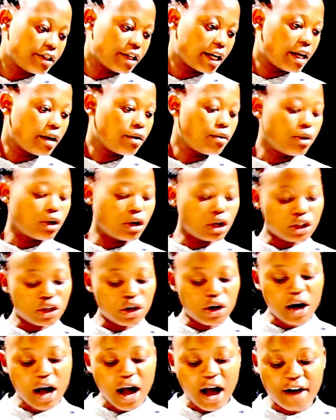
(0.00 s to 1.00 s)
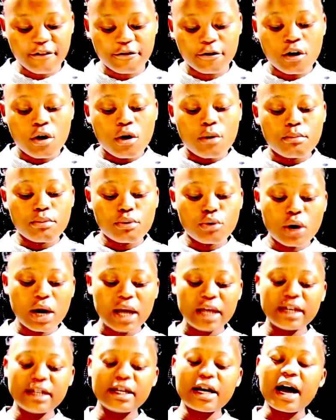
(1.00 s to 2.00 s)
Then we also have
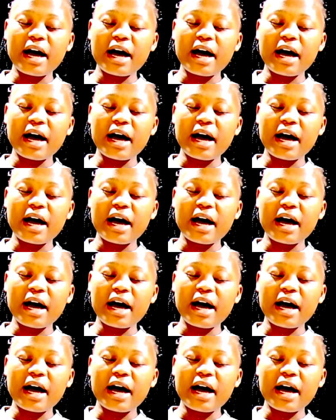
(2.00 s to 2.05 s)
poorly